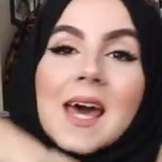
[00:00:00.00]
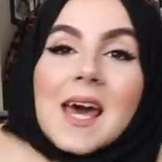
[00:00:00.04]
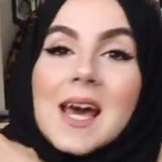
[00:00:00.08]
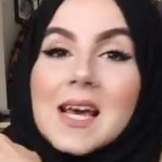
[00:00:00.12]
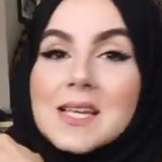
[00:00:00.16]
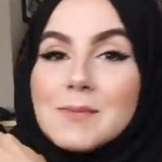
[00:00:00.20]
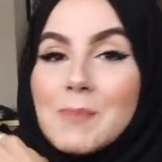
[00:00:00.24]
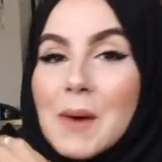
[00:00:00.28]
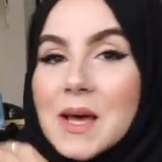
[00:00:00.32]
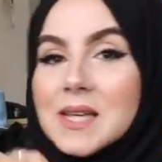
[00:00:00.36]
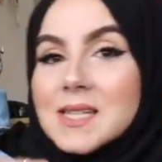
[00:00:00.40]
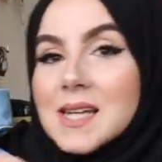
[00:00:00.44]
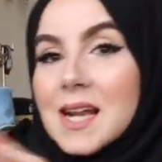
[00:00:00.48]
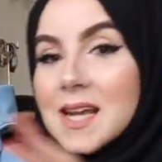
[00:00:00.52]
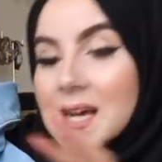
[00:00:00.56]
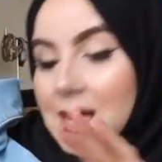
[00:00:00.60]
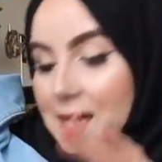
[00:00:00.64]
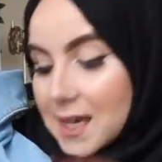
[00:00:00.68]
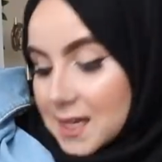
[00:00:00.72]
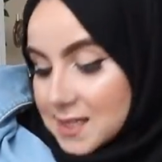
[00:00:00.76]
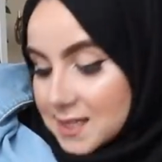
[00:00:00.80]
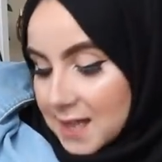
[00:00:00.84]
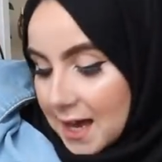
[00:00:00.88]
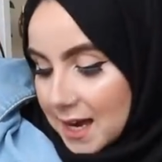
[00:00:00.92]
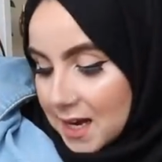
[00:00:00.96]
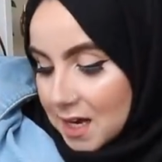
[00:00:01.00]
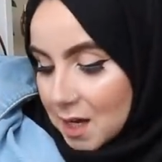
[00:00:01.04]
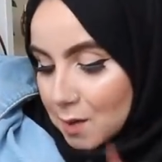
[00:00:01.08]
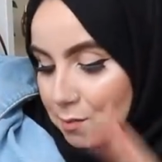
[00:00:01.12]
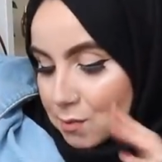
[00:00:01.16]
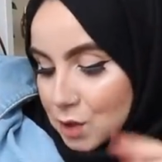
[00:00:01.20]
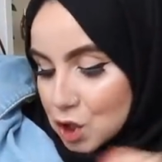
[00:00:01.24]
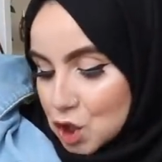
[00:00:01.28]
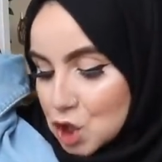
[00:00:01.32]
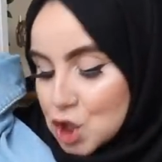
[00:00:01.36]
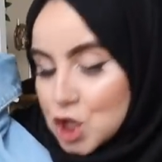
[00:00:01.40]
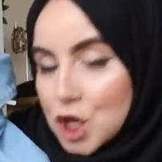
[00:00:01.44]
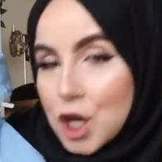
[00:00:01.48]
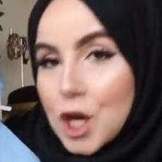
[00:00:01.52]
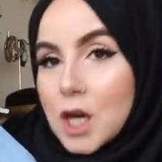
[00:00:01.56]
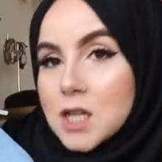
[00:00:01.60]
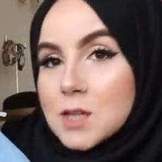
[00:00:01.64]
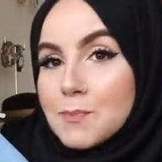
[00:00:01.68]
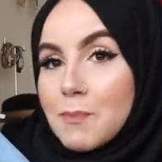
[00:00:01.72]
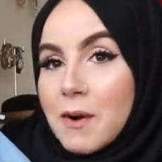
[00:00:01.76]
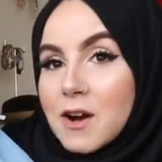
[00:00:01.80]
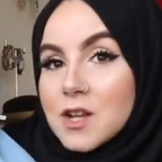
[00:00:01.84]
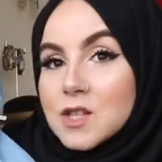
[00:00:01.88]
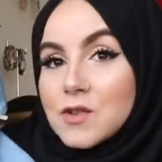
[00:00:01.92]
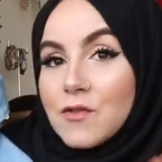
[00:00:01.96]
It's basically like a denim shirt,
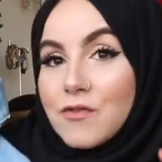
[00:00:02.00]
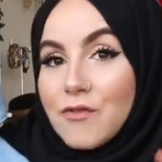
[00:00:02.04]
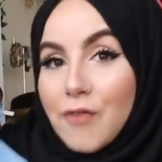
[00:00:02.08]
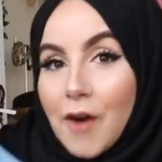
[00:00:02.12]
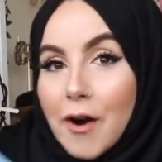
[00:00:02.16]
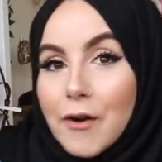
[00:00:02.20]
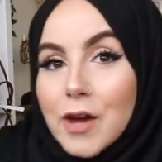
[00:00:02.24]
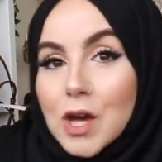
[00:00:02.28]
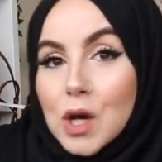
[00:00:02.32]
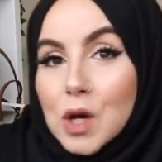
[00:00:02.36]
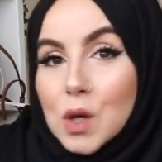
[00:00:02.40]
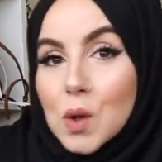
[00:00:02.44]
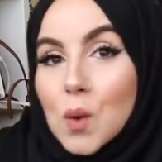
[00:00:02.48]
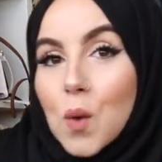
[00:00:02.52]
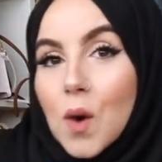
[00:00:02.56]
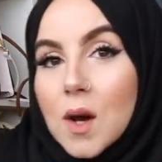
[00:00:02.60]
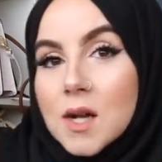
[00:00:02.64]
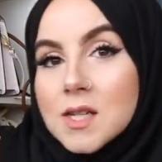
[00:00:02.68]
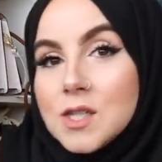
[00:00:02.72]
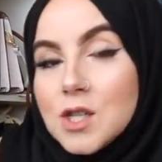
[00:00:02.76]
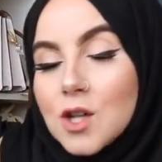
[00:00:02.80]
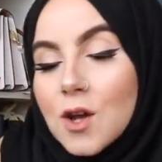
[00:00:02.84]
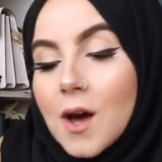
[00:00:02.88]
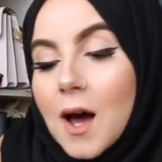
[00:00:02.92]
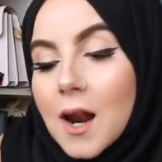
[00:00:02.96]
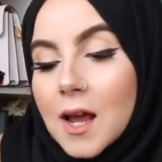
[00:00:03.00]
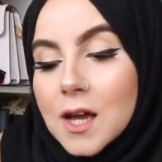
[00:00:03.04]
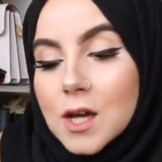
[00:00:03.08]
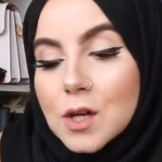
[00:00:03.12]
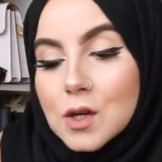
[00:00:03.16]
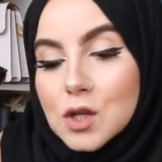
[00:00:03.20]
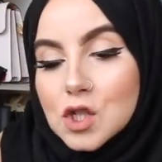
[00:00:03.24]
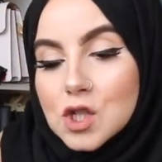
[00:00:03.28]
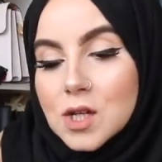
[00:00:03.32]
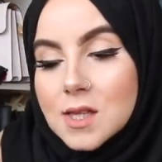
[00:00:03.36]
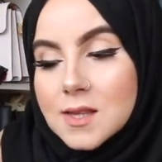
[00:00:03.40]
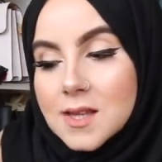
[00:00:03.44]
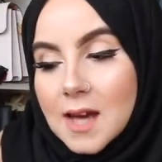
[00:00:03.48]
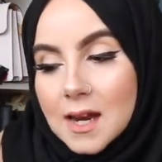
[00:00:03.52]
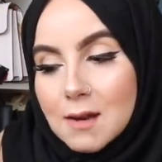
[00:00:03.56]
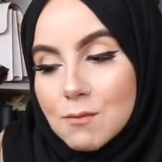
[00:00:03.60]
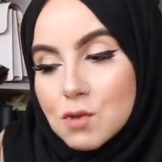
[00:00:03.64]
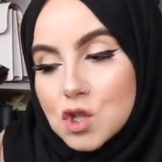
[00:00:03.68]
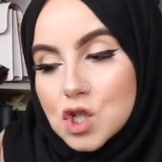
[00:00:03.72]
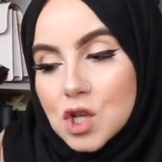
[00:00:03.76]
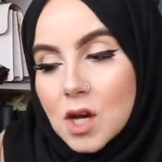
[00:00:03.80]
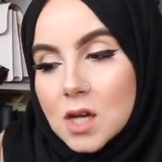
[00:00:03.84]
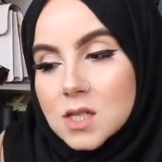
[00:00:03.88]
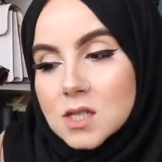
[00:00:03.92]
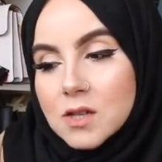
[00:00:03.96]
but it's a very good quality. You know how like usually denim
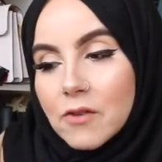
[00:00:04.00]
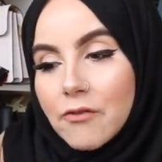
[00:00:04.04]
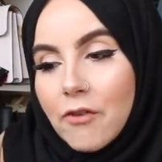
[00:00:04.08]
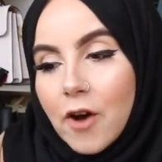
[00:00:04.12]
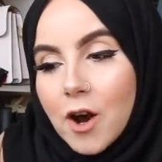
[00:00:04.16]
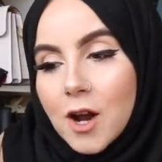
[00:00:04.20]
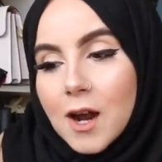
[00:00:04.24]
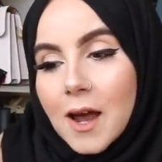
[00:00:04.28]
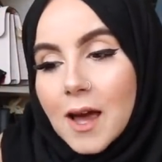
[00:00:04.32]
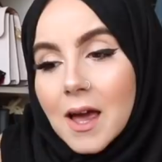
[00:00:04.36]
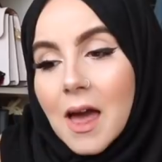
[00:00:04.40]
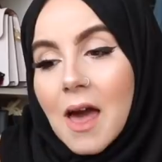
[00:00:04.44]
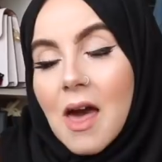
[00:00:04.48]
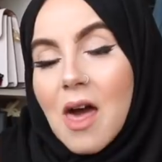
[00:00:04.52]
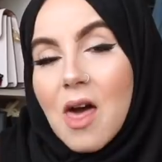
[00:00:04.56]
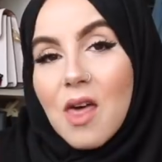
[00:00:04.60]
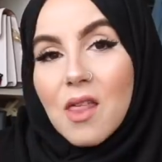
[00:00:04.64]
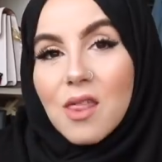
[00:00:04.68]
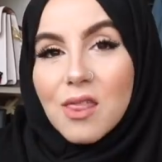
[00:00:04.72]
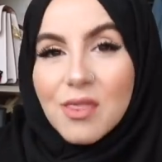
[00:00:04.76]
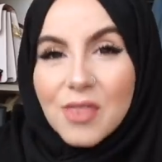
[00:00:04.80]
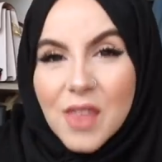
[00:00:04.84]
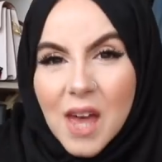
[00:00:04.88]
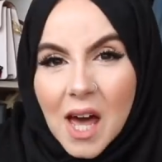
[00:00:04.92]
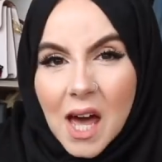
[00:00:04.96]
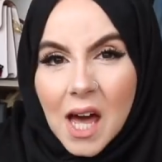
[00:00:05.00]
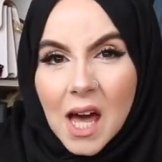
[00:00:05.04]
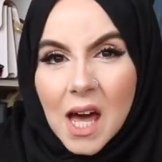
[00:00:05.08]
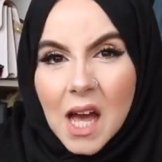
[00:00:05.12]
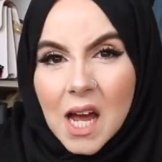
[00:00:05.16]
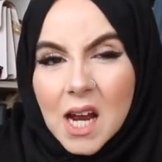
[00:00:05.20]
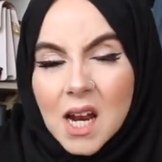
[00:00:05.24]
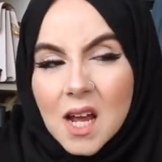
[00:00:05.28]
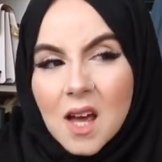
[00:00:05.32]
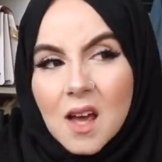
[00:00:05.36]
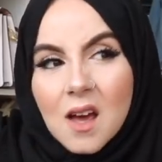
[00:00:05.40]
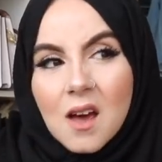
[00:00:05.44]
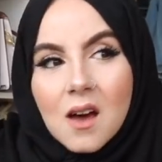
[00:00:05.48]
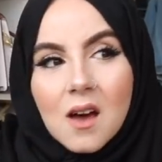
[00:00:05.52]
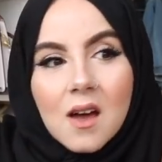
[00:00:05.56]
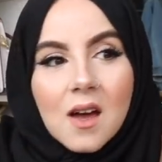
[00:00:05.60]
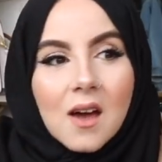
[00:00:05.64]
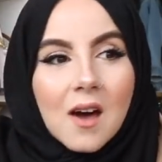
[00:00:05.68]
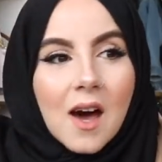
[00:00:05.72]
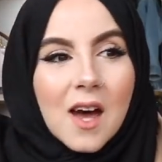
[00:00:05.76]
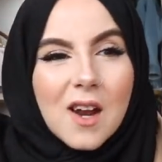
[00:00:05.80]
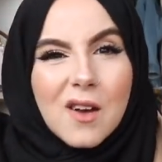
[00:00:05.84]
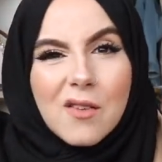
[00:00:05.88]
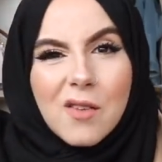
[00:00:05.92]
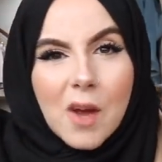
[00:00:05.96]
shirts are very like thin,
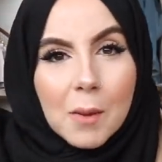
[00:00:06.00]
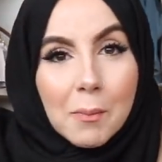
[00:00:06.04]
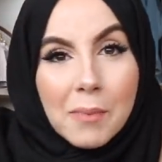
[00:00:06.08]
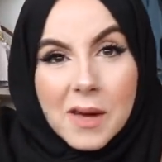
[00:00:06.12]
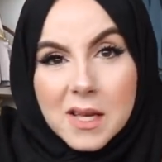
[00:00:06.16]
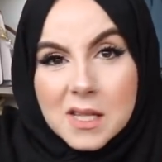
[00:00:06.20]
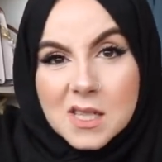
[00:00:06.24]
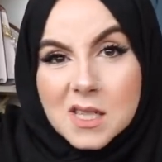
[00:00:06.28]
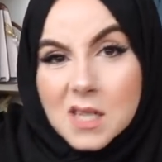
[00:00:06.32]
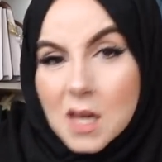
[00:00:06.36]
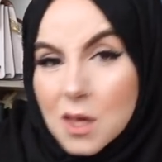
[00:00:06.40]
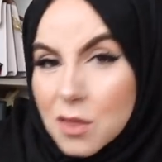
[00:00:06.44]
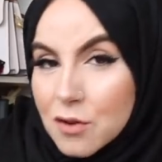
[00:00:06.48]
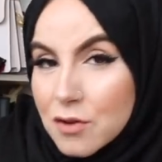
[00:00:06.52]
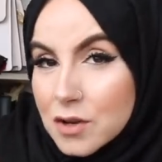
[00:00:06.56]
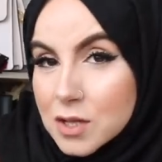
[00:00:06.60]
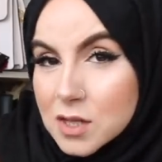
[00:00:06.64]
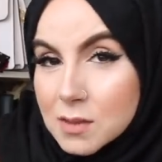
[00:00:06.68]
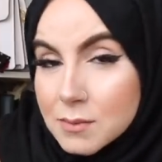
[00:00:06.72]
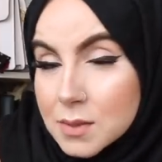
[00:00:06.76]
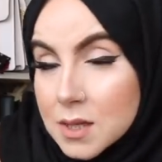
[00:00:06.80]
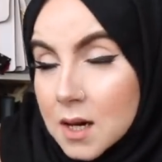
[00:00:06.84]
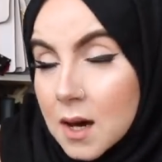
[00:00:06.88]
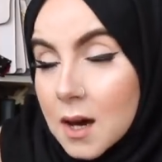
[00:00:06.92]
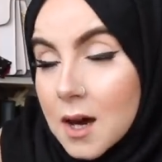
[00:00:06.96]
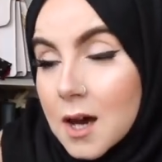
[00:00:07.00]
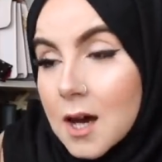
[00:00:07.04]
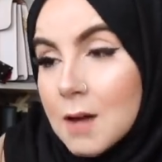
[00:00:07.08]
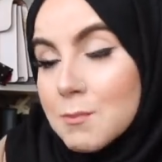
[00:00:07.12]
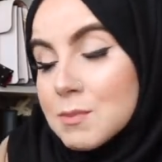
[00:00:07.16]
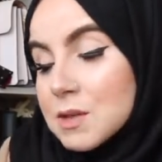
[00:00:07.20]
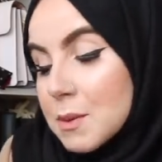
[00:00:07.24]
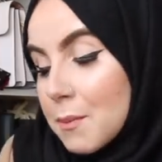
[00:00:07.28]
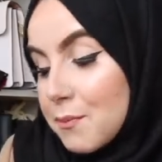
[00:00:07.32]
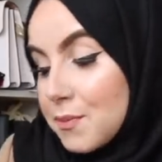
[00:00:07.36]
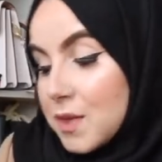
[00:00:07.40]
kind of like a bit see-through sometimes?